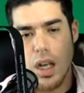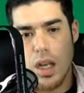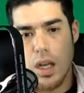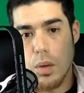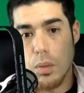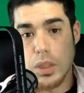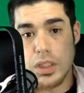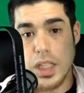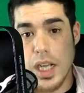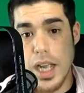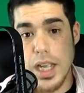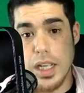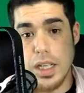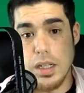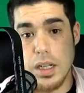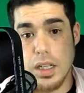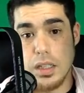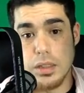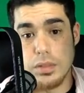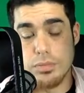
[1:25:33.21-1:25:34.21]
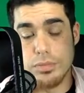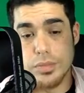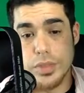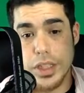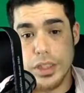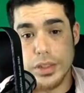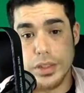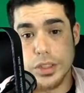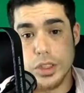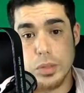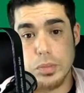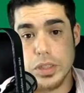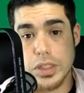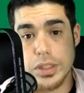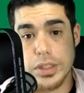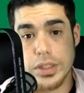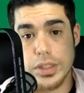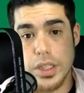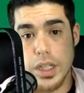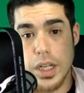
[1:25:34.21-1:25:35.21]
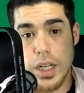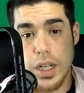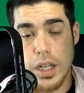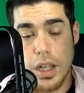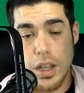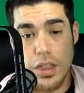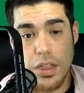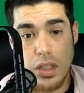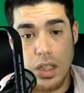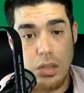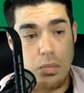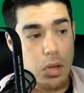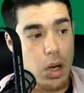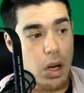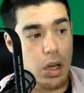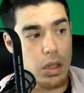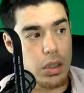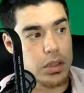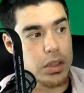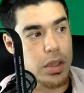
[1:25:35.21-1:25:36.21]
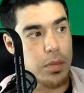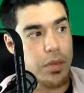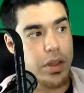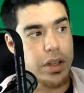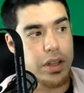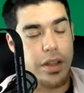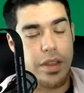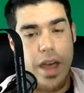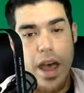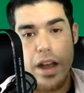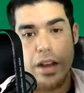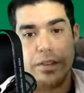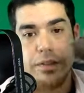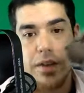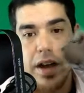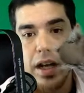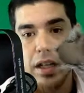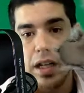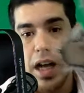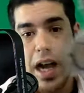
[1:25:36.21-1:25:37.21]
which I assume is a theme park or something to that effect.